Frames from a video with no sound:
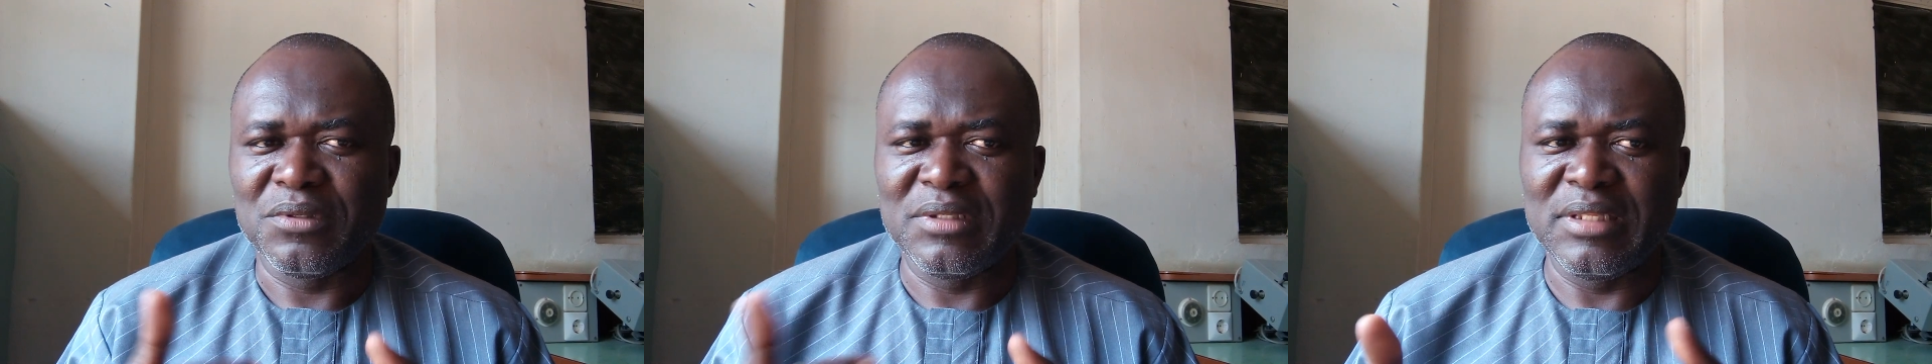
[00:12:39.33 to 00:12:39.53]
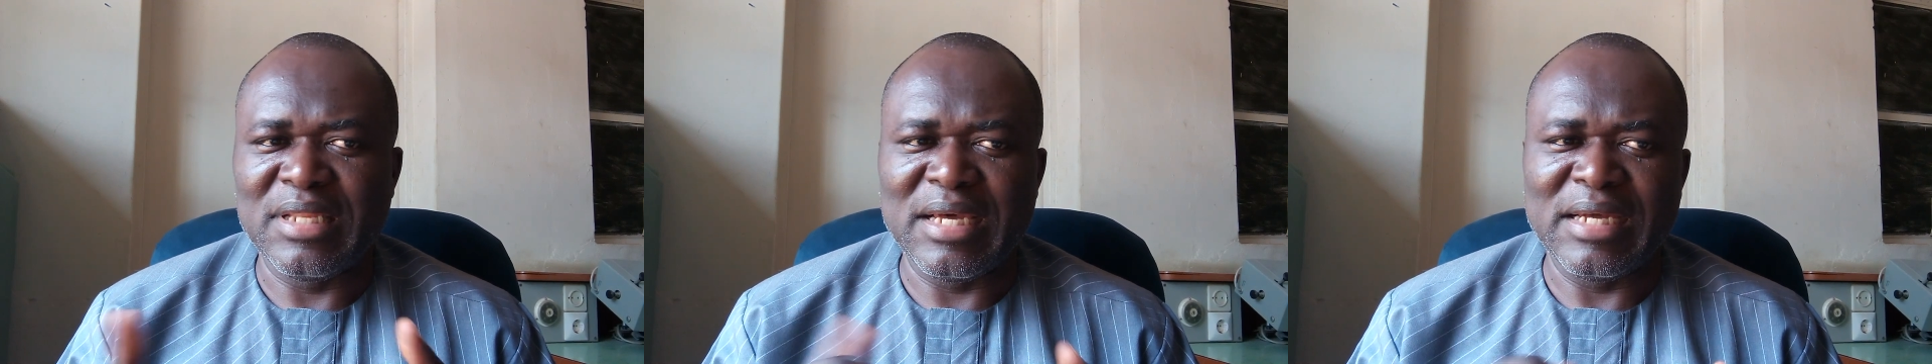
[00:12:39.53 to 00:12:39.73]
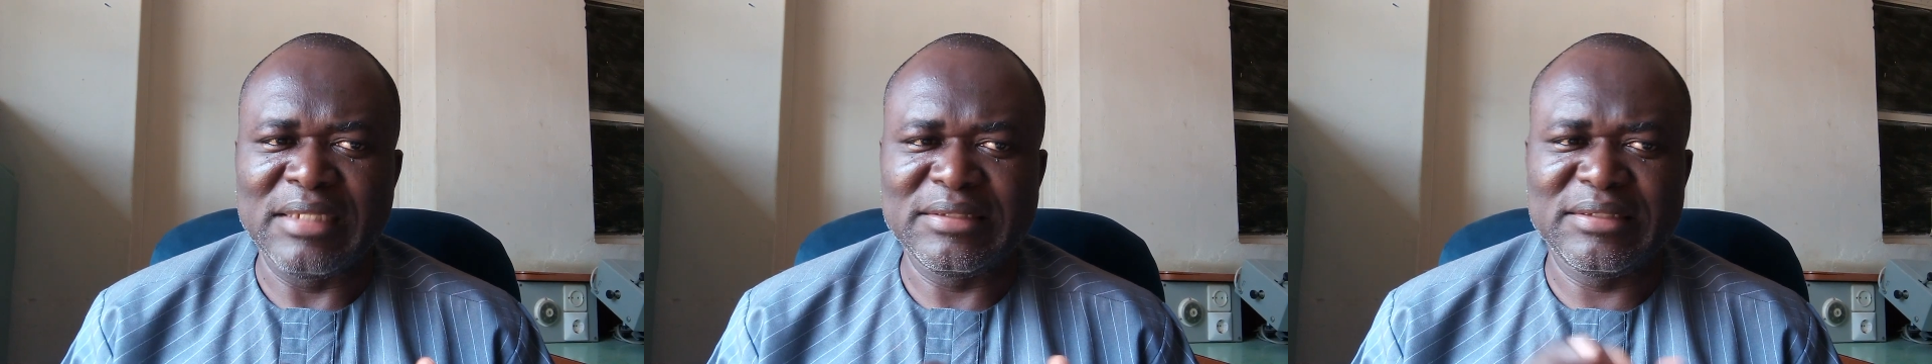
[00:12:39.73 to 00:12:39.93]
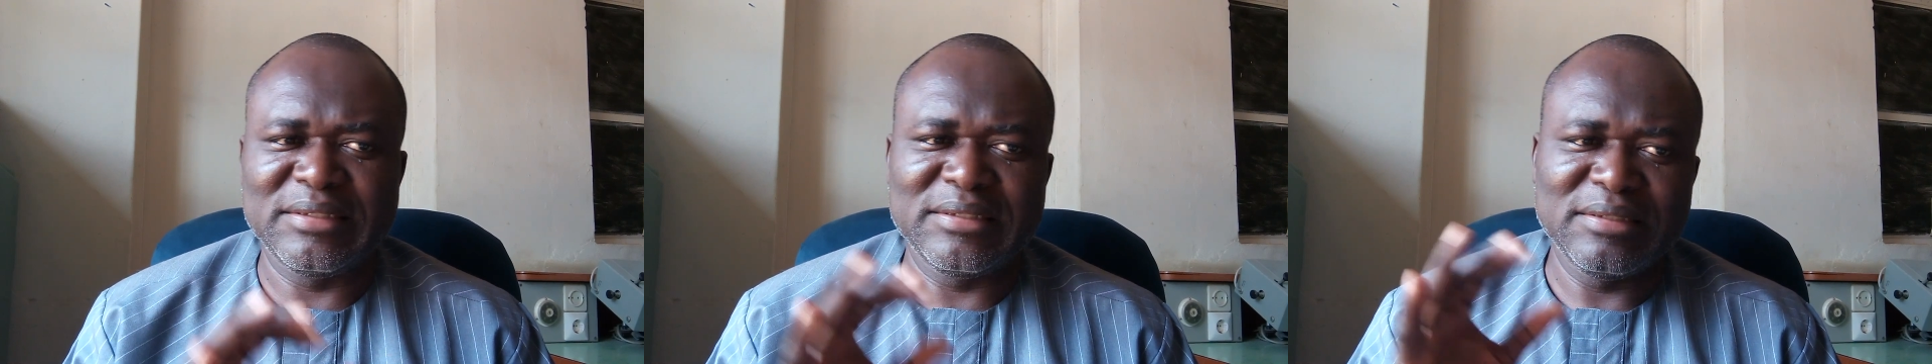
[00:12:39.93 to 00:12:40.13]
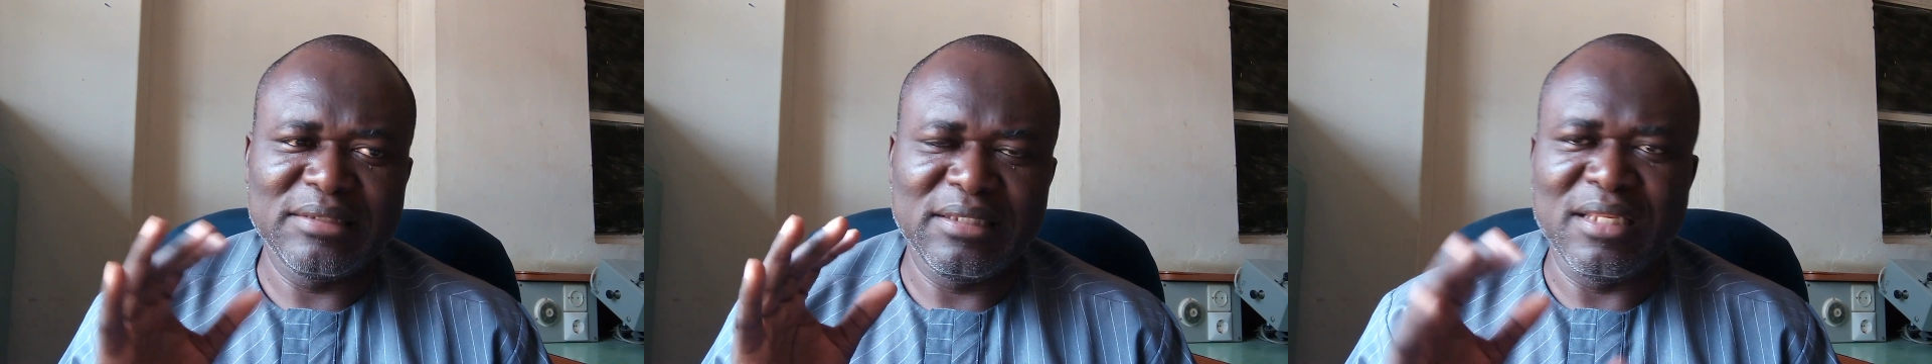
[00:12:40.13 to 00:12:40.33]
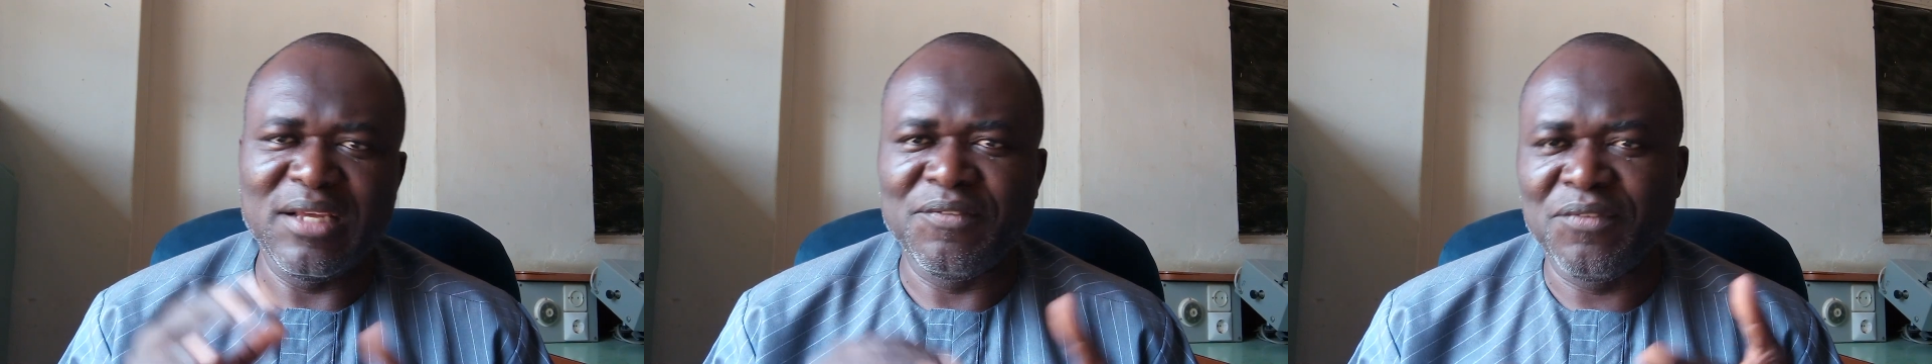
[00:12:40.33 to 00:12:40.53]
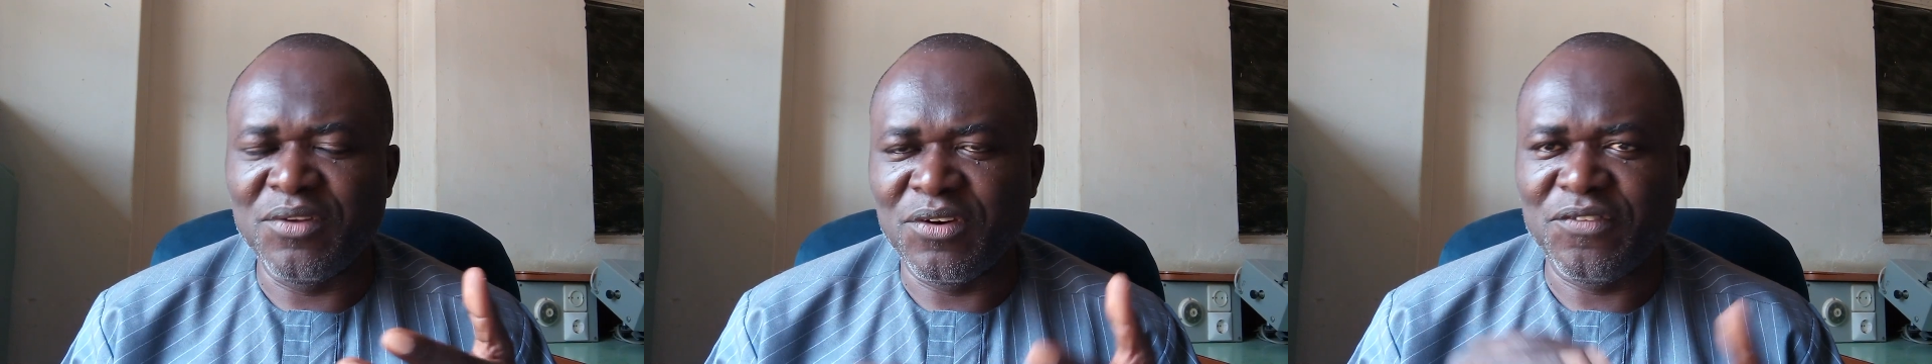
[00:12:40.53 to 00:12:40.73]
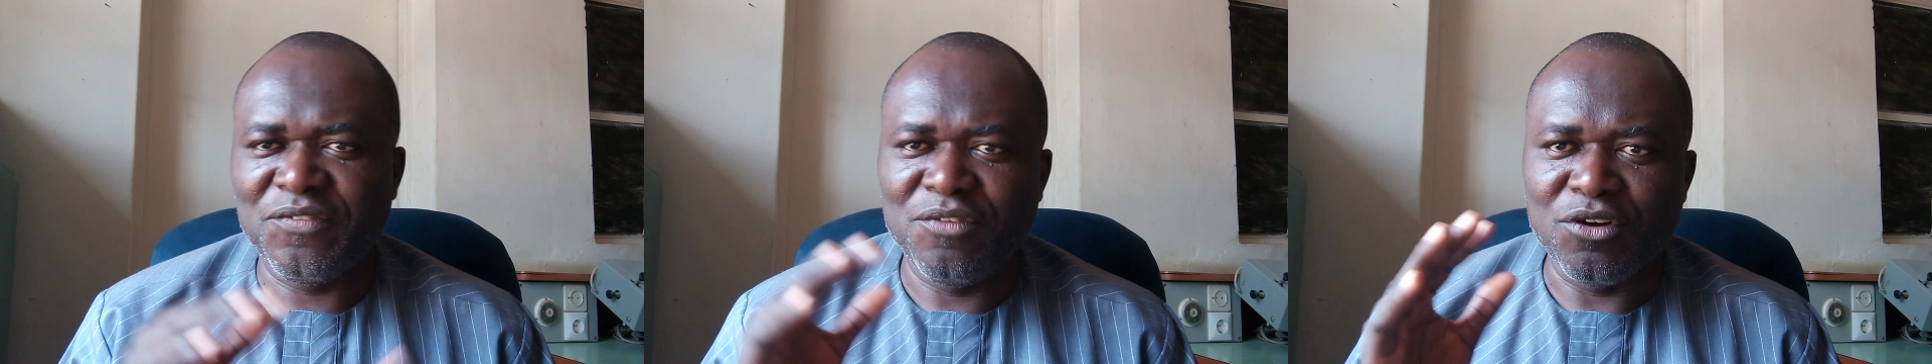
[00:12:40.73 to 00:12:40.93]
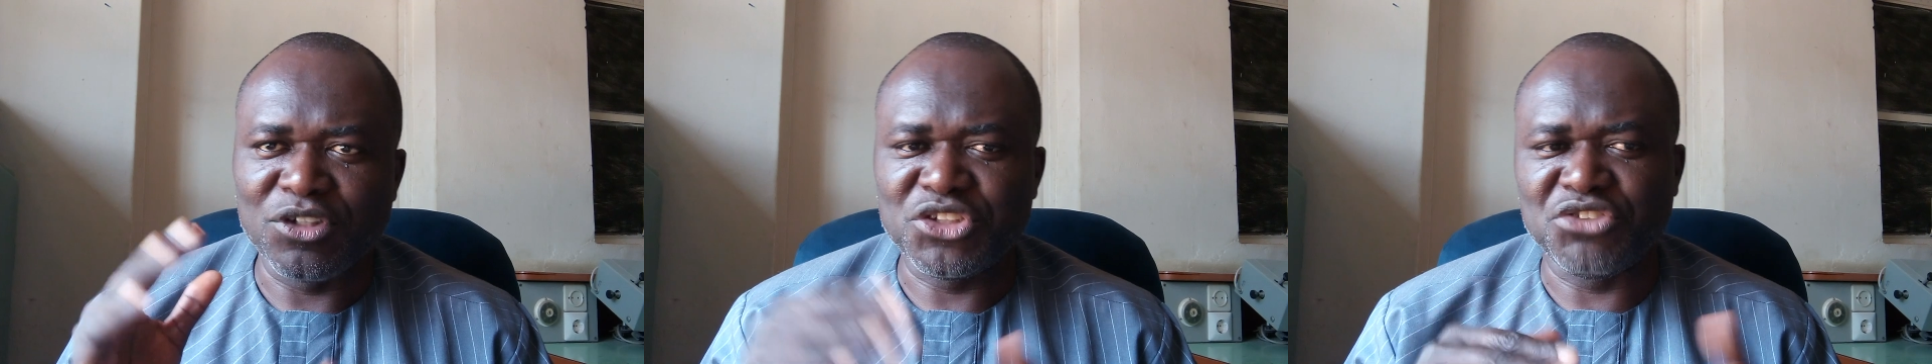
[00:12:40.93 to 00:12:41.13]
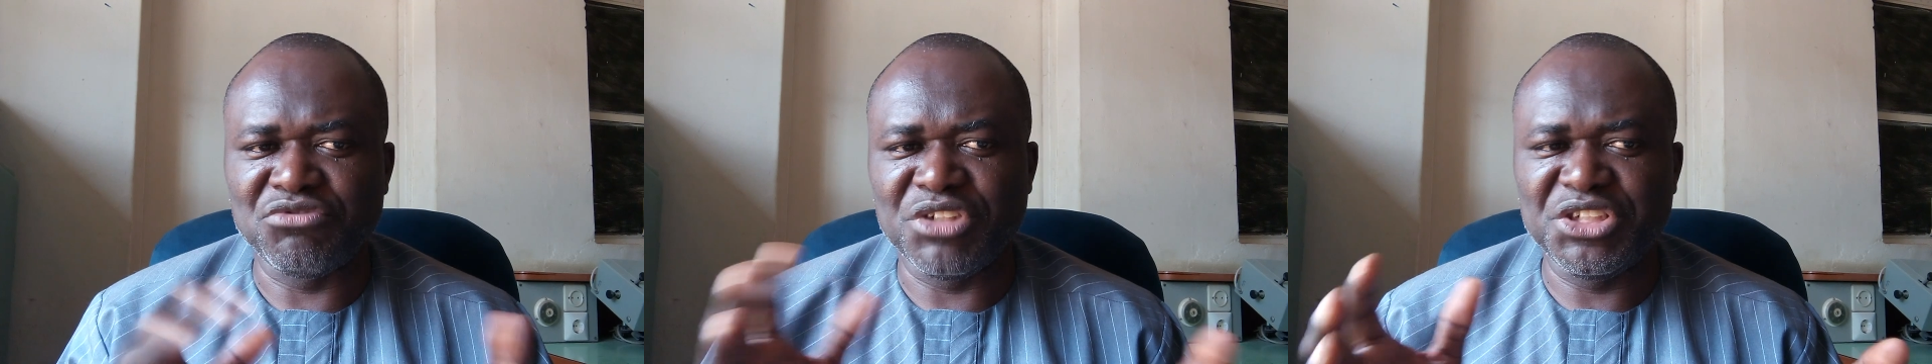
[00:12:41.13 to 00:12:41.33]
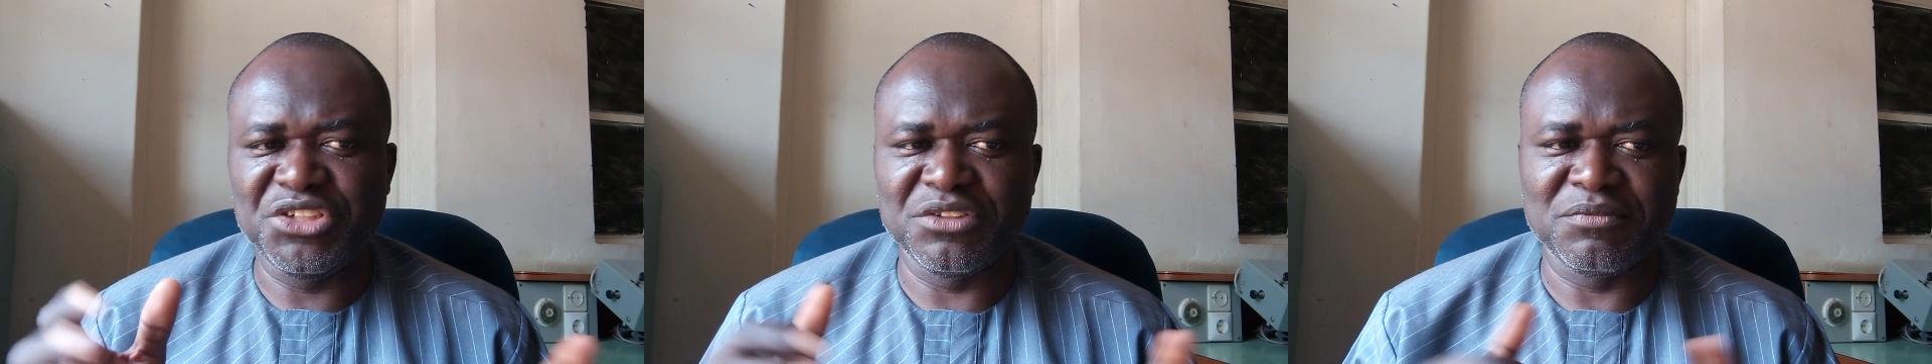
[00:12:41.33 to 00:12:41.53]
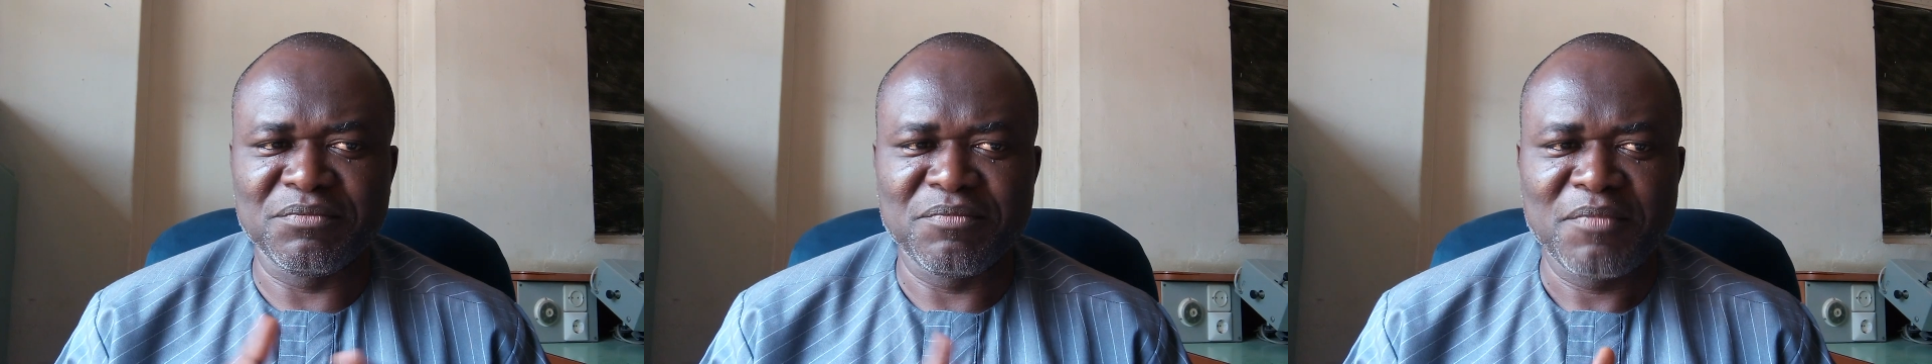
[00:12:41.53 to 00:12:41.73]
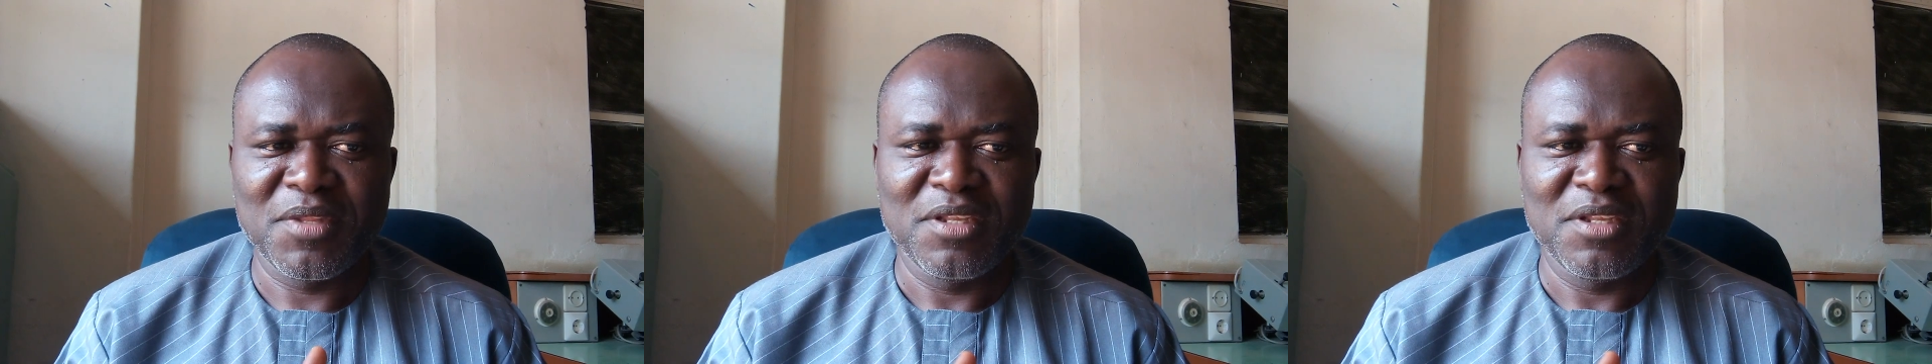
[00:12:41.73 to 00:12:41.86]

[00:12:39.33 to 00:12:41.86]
large level of fluctuation